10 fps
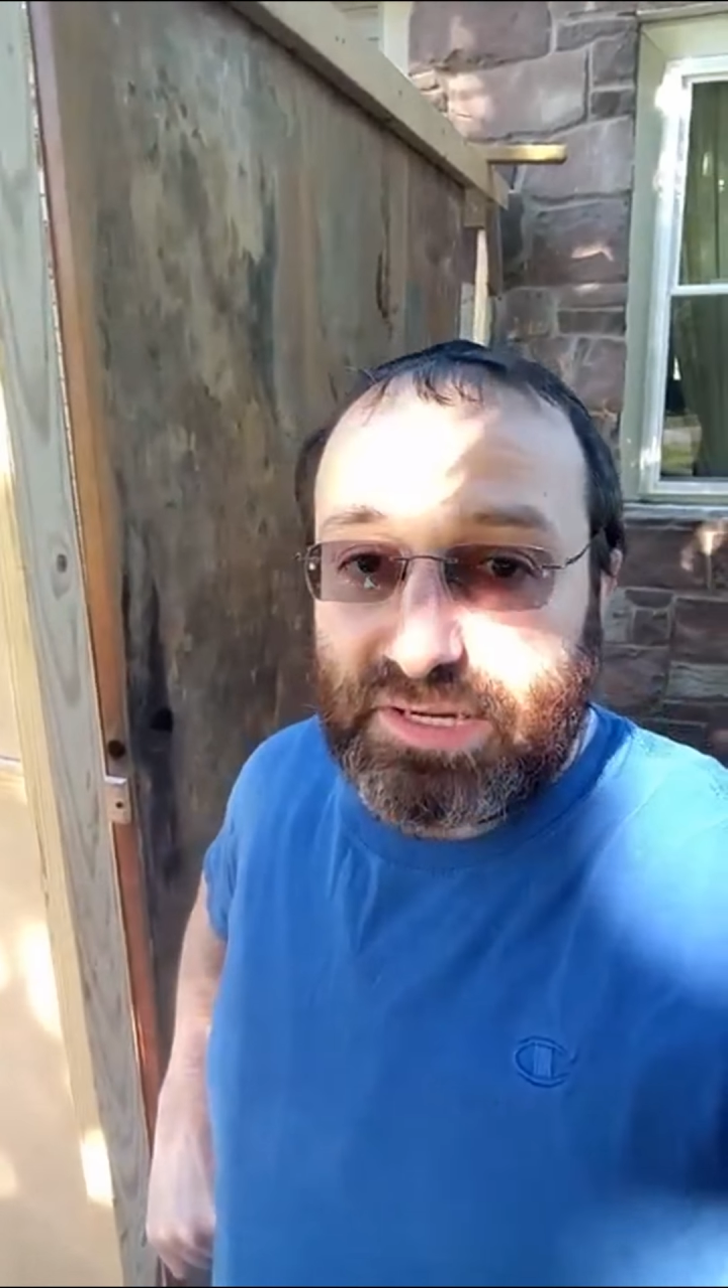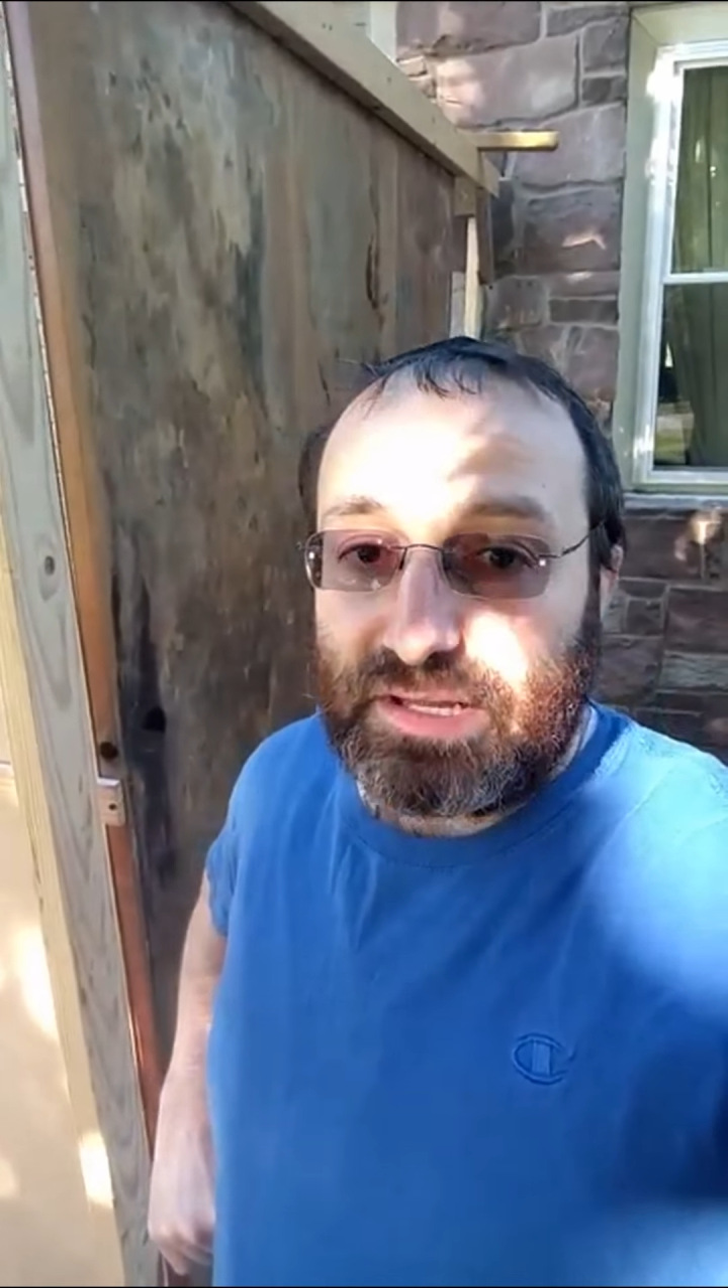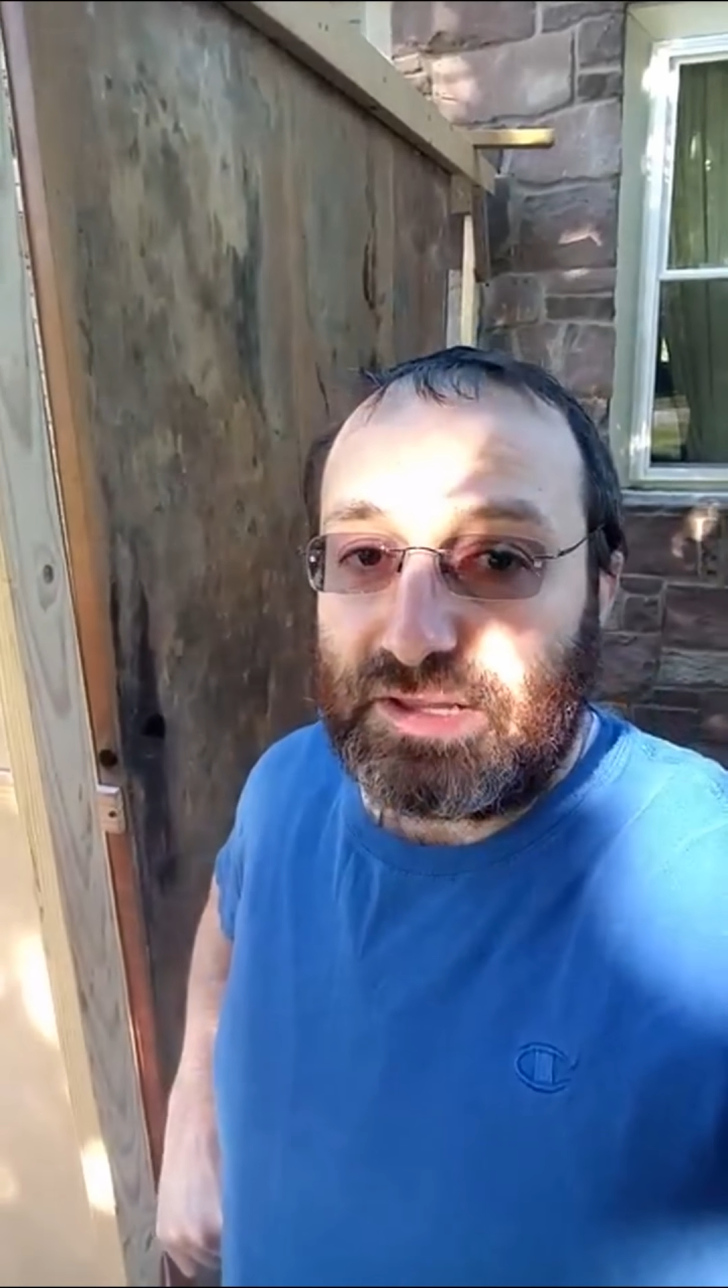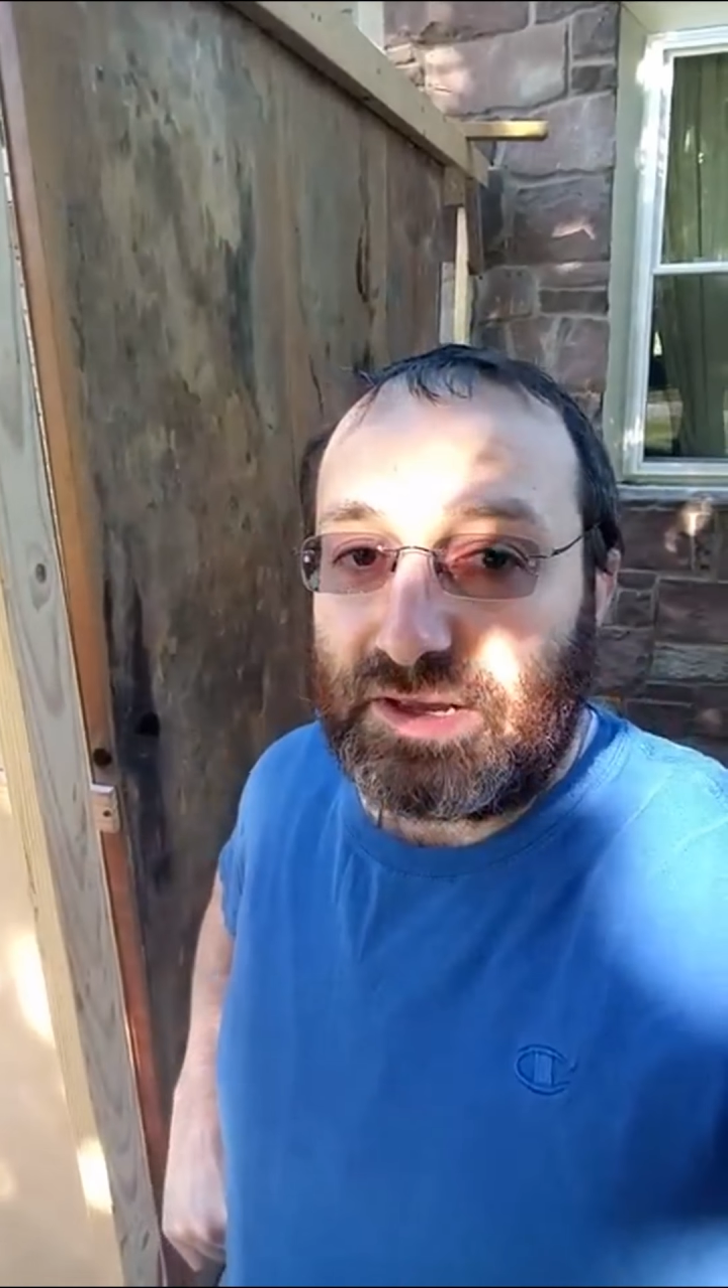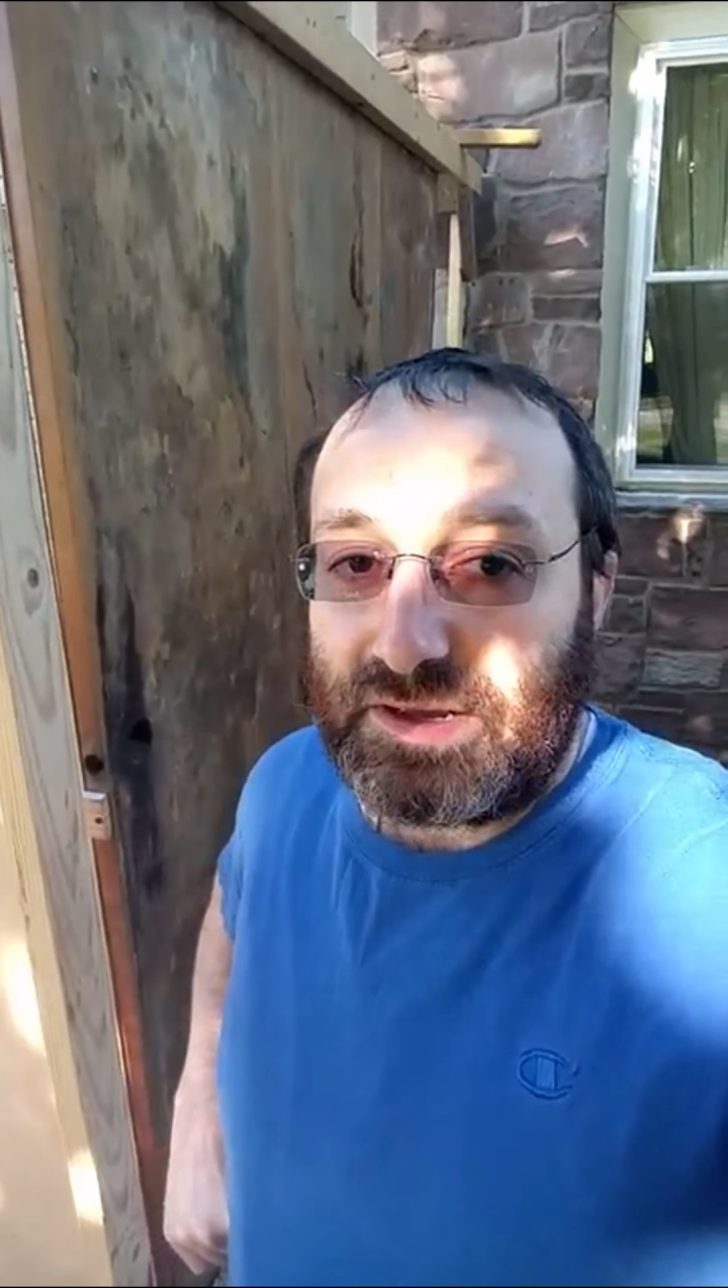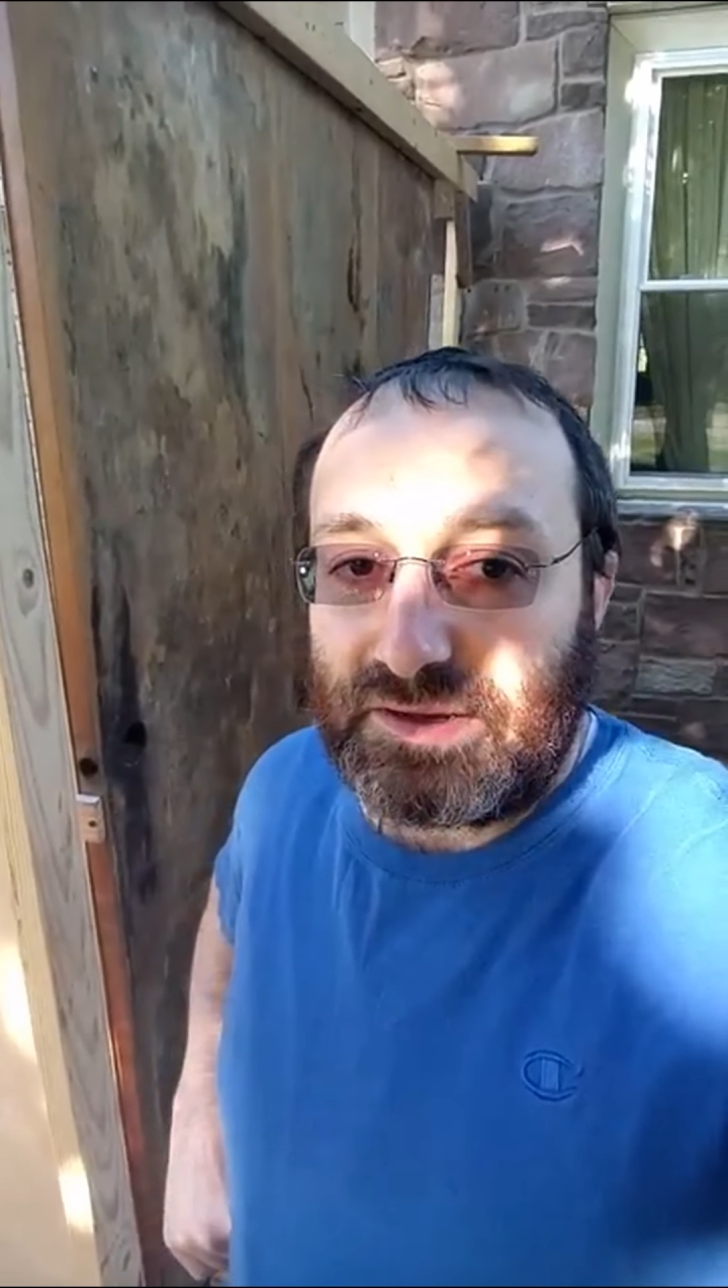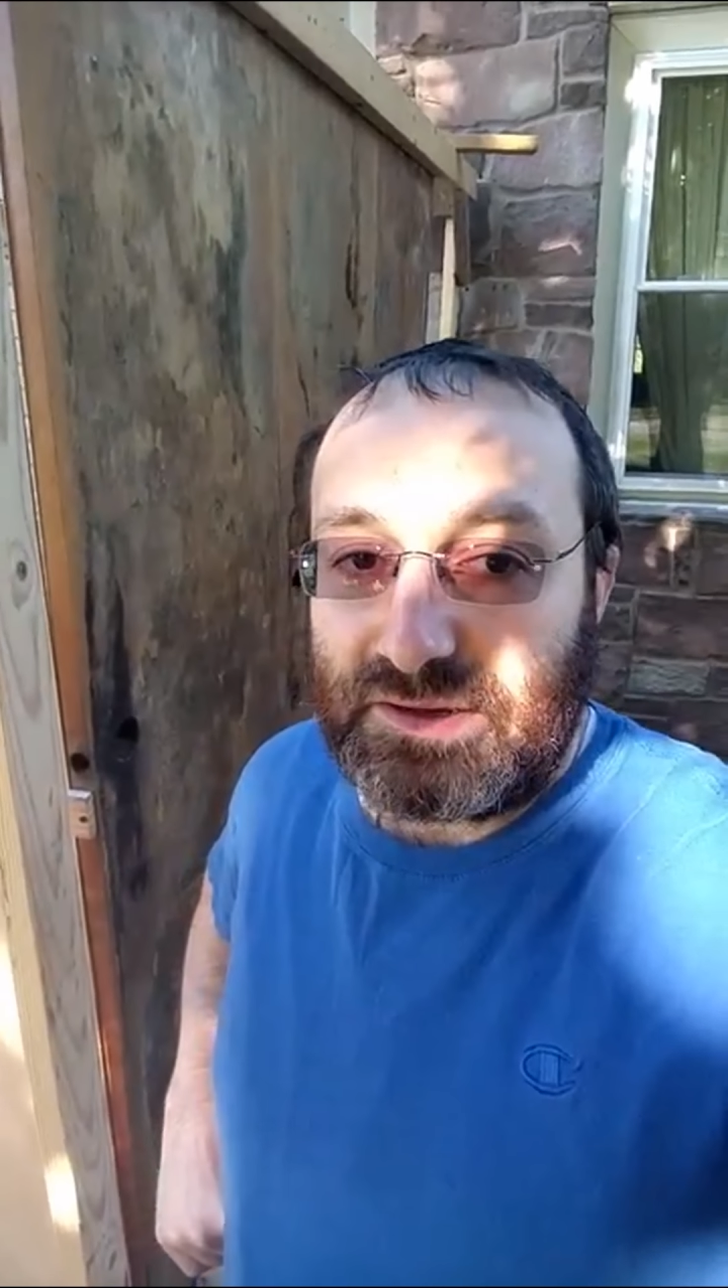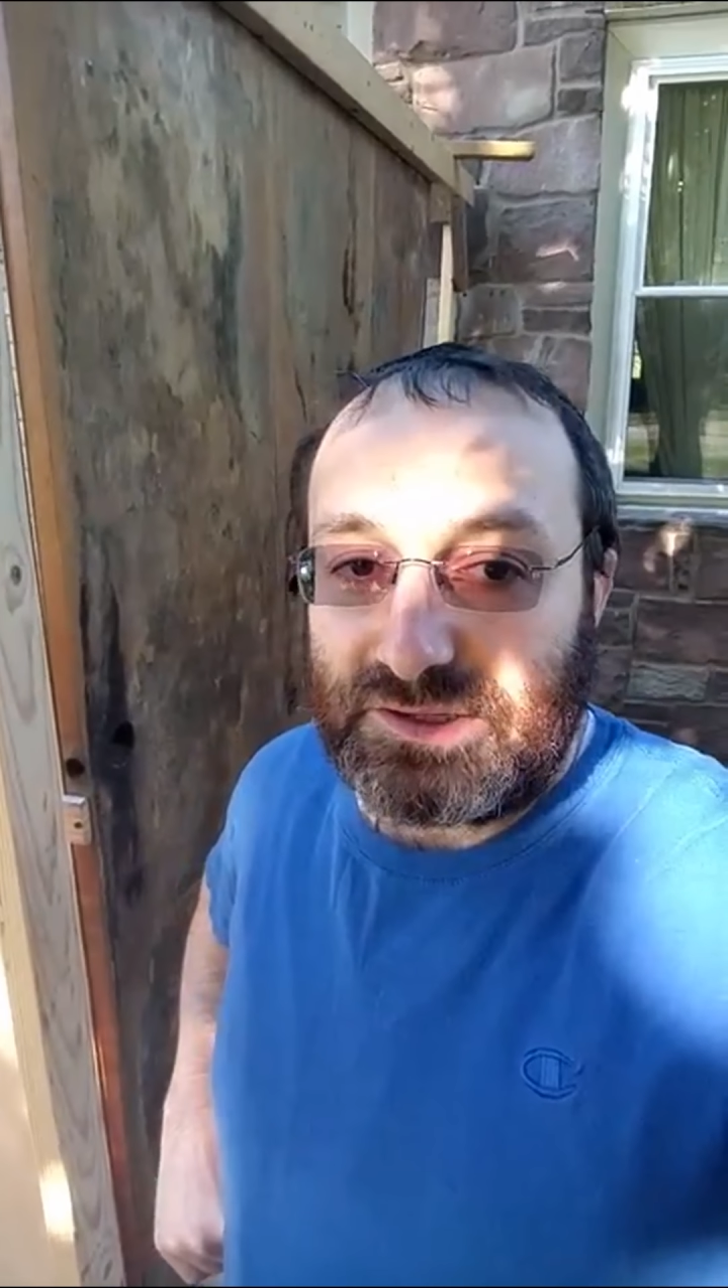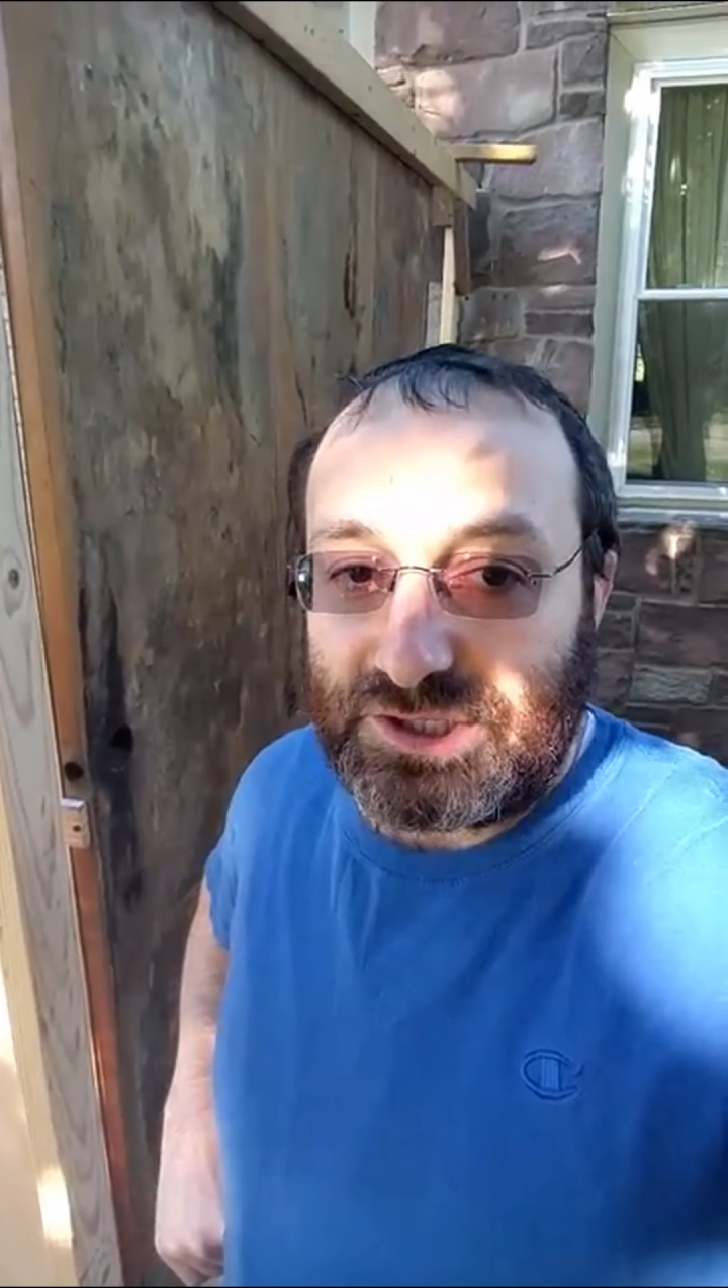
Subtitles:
gonna